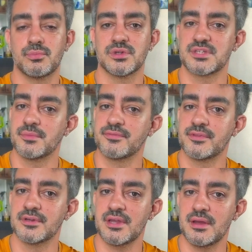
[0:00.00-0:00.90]
what some of
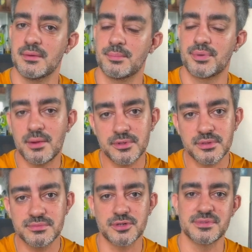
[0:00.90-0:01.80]
the
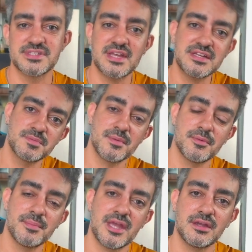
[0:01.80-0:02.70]
problems or mistakes people
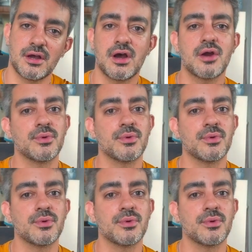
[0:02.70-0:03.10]
make are.